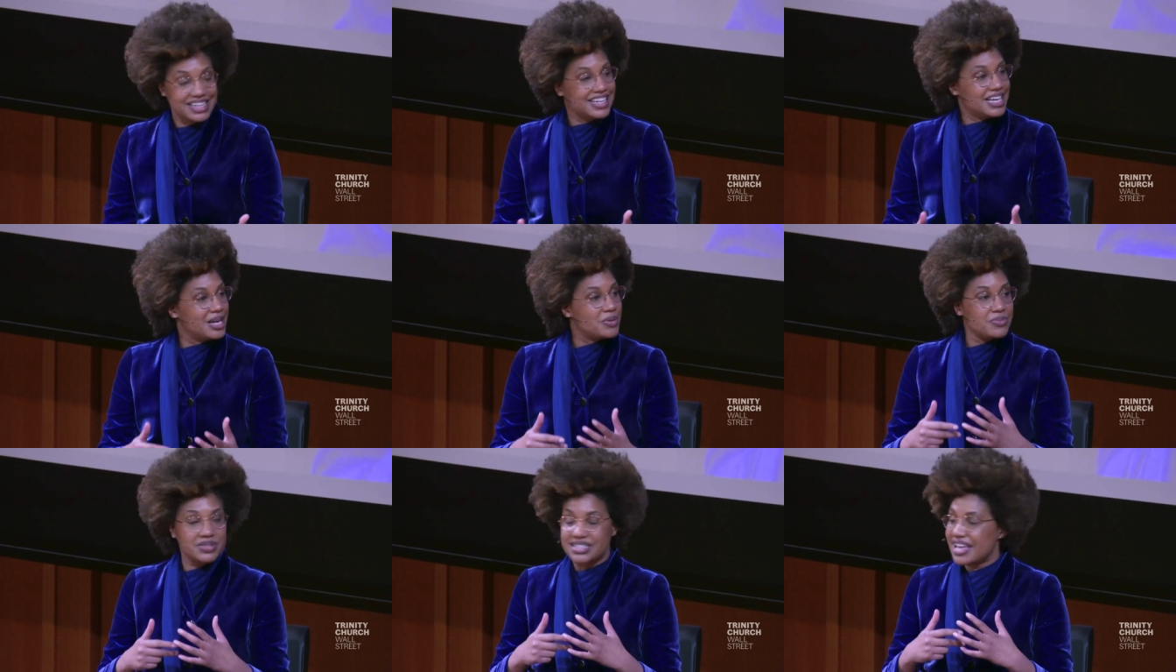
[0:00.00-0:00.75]
It
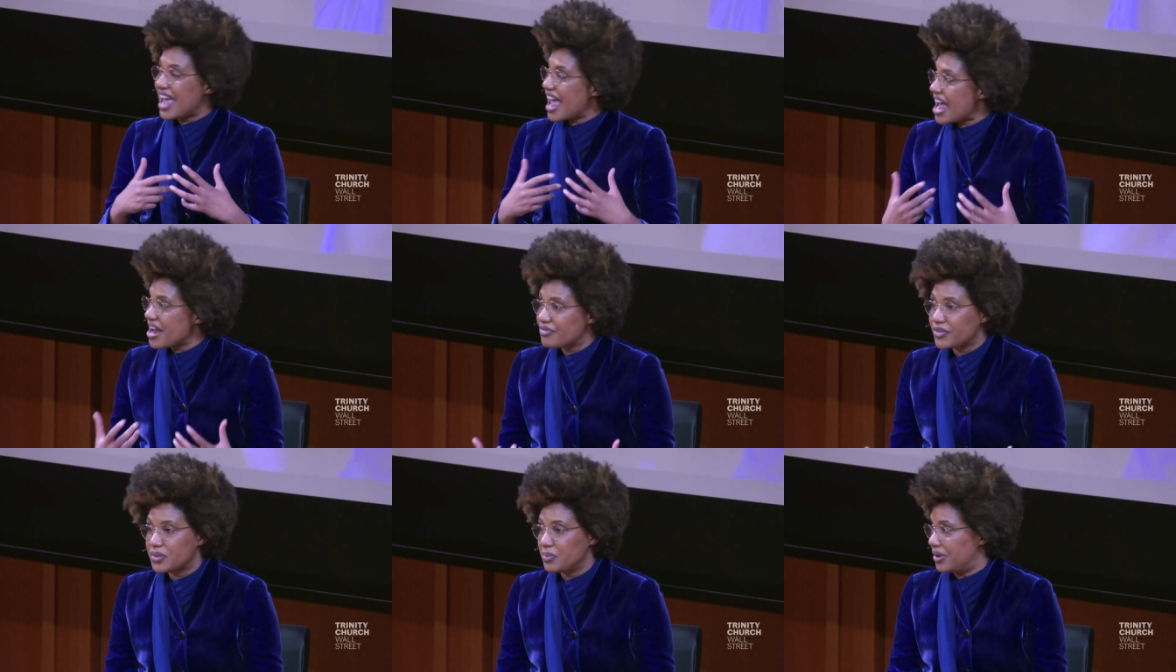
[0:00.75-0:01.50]
was
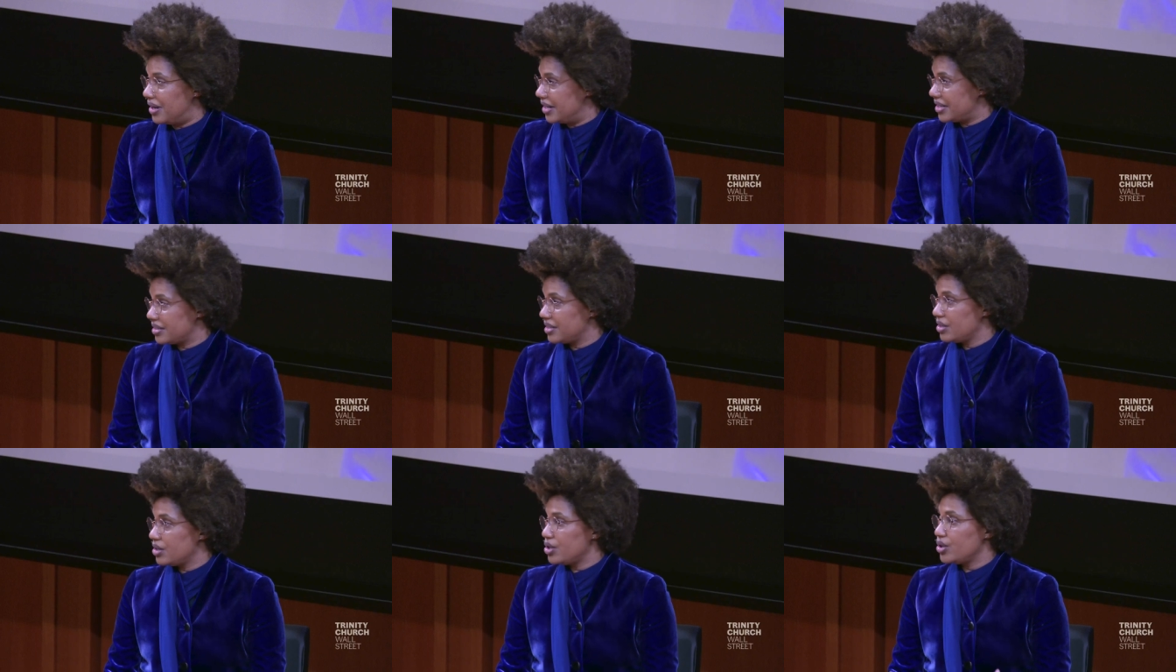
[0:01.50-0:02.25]
everyone
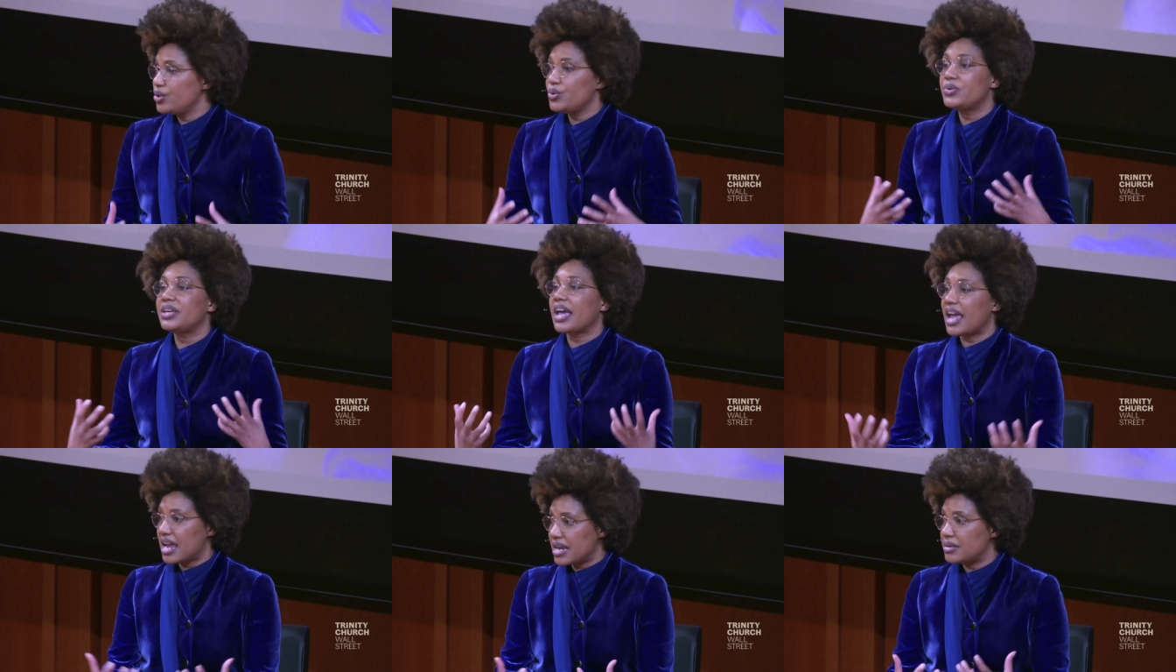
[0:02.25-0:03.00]
who
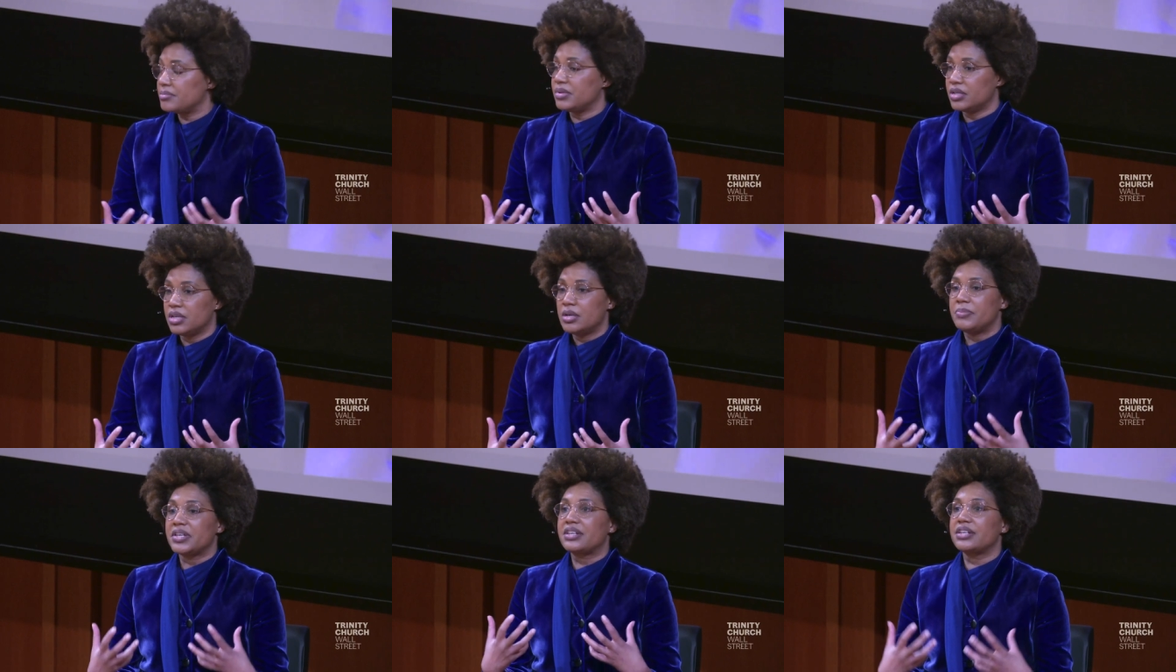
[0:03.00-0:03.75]
came
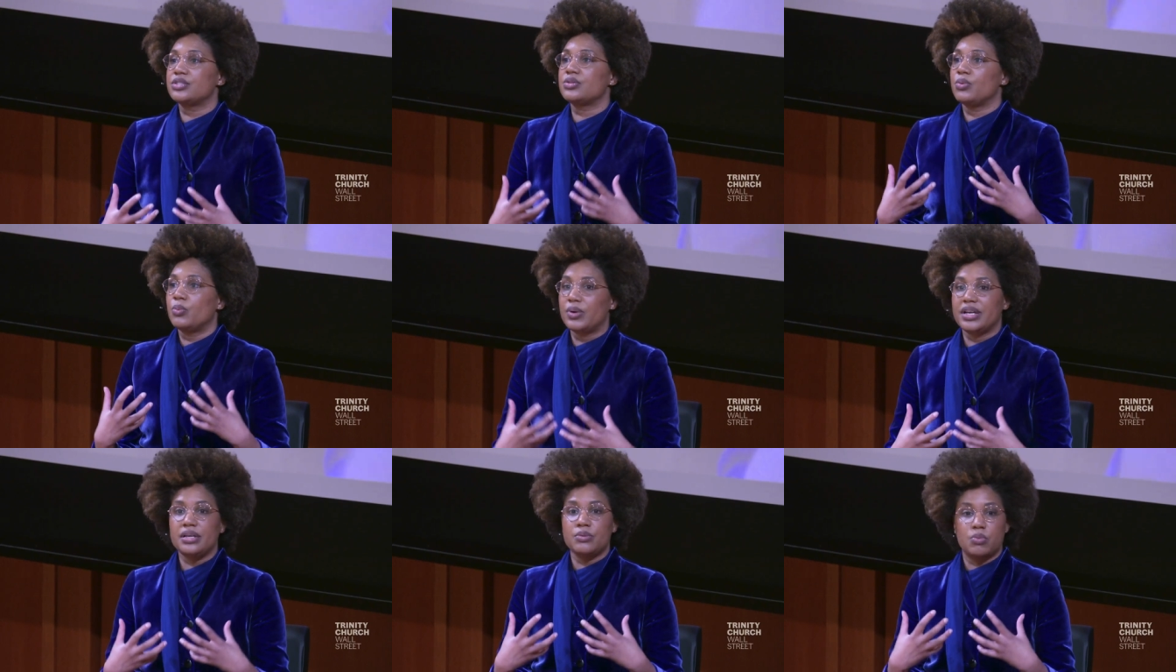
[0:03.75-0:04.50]
because
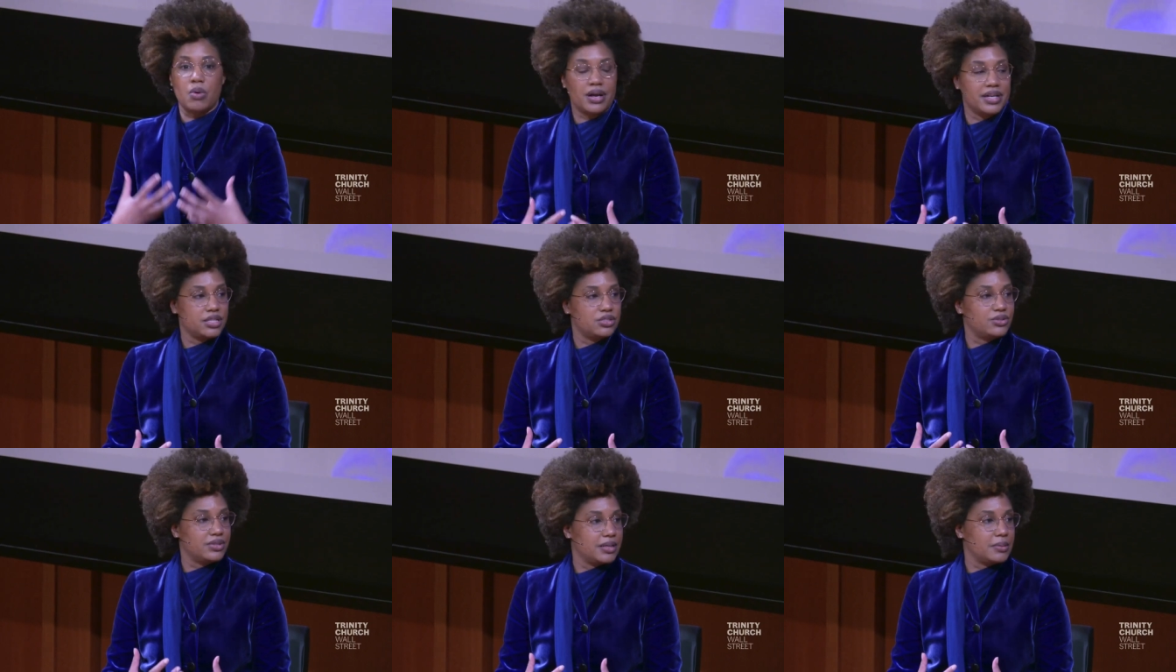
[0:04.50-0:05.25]
we wanted
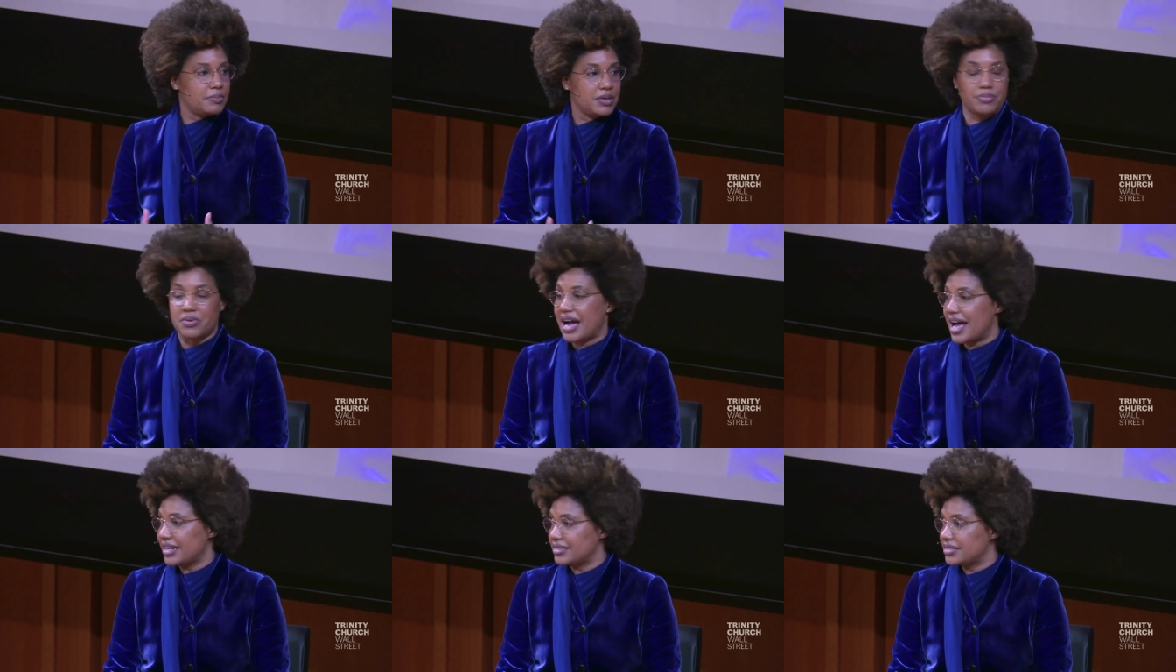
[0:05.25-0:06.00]
to get people
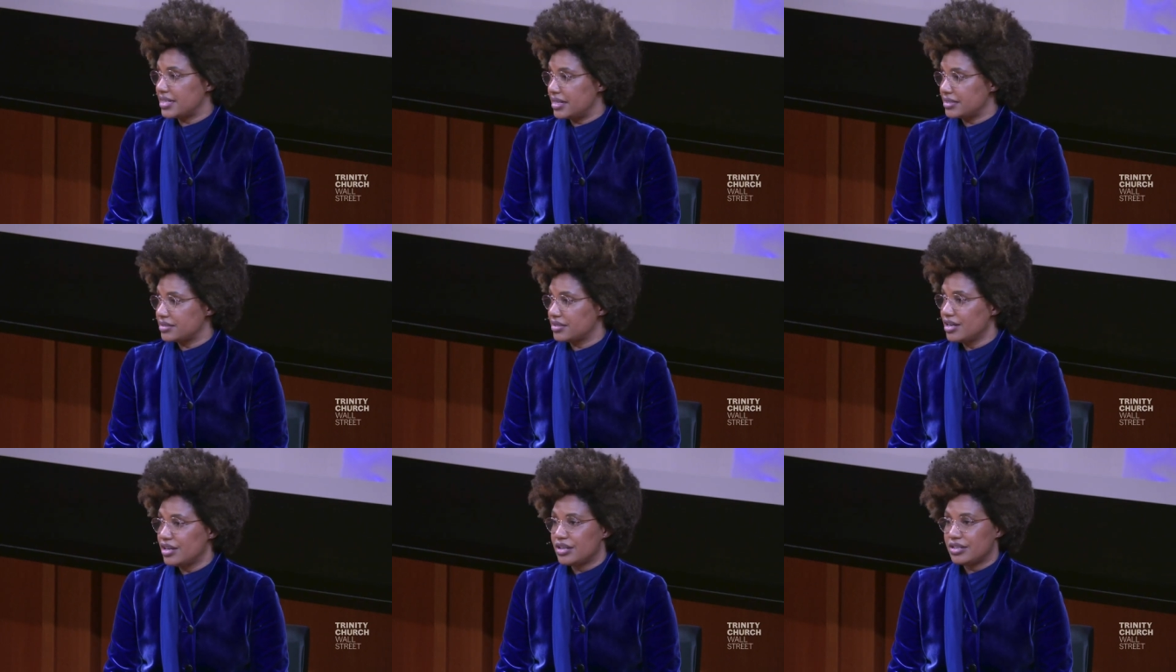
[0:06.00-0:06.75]
access
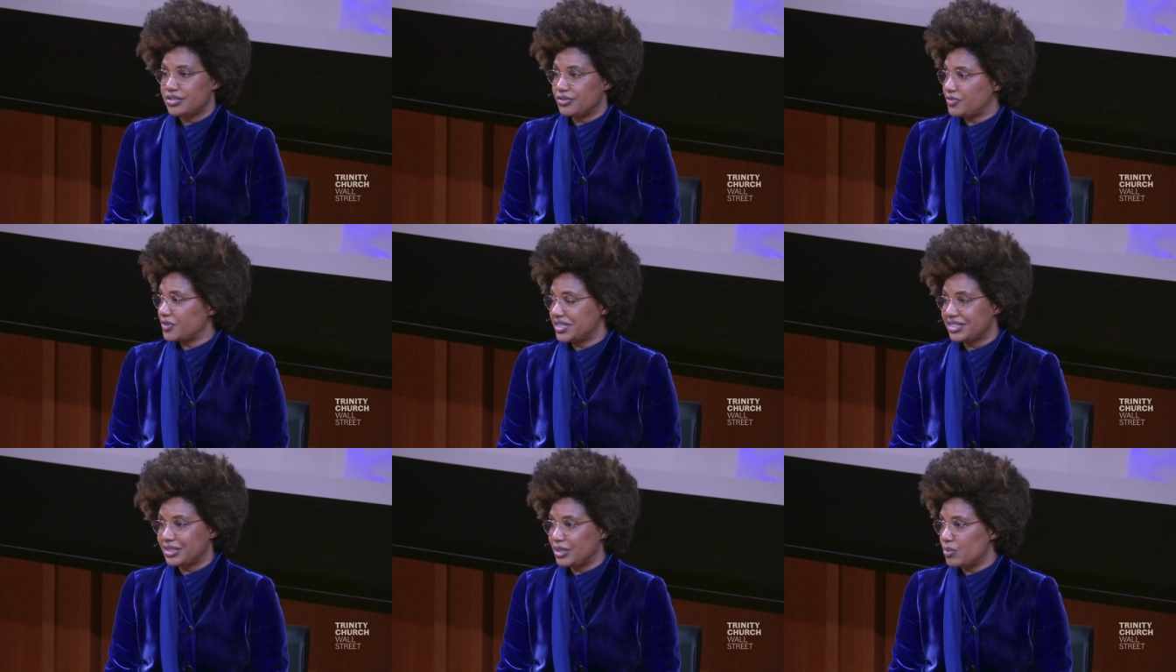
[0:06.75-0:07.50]
to free,
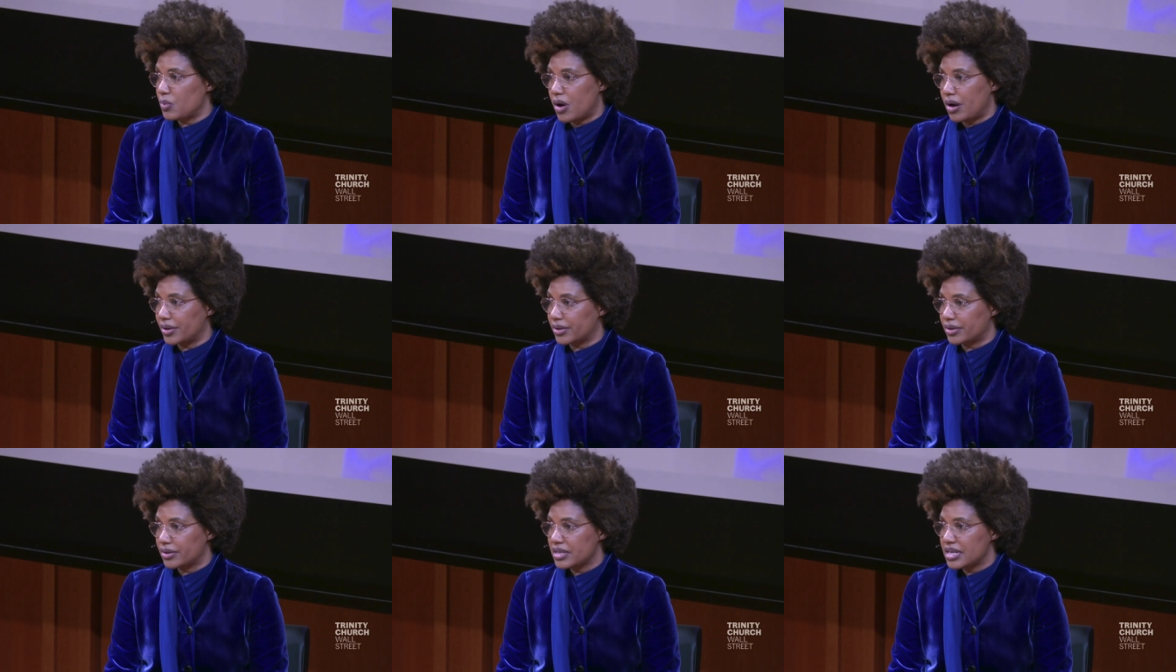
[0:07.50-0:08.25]
clean
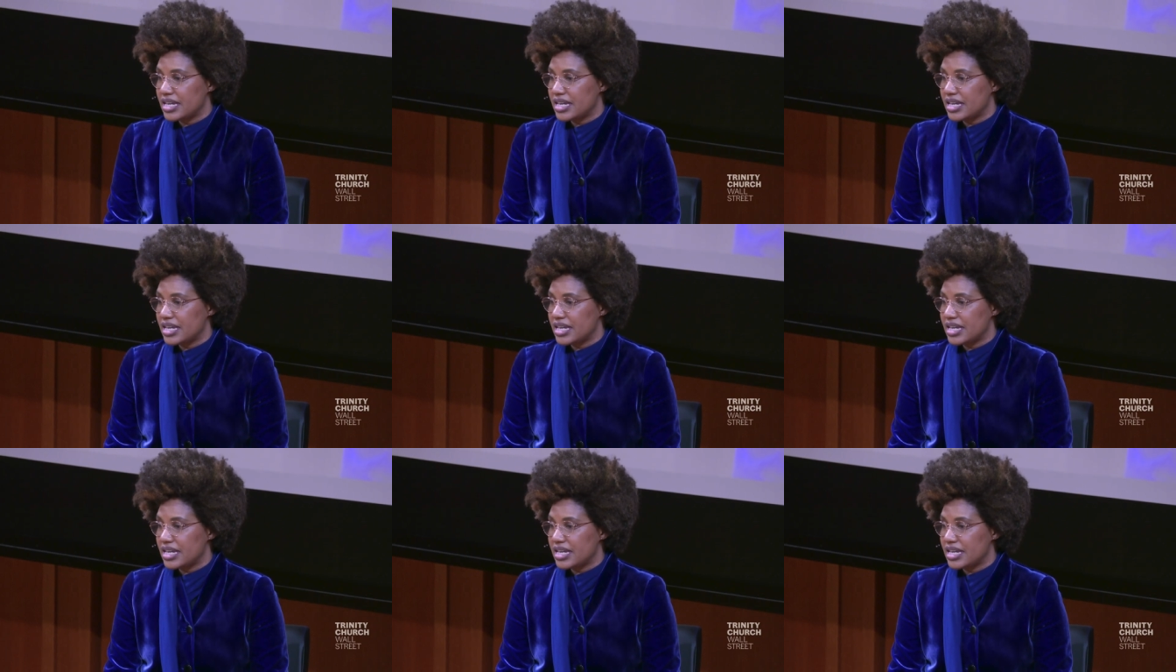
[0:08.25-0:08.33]
water.